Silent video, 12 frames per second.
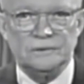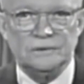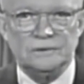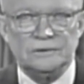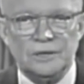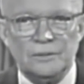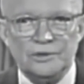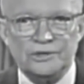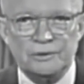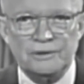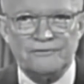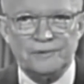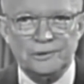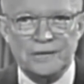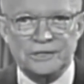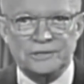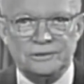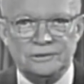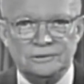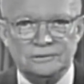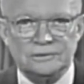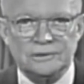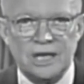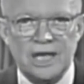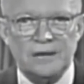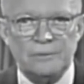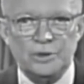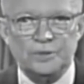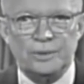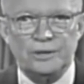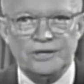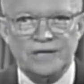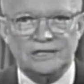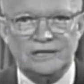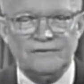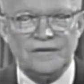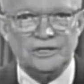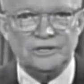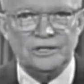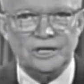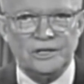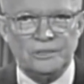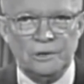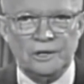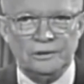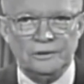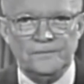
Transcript: the most influential, and most productive nation in the world.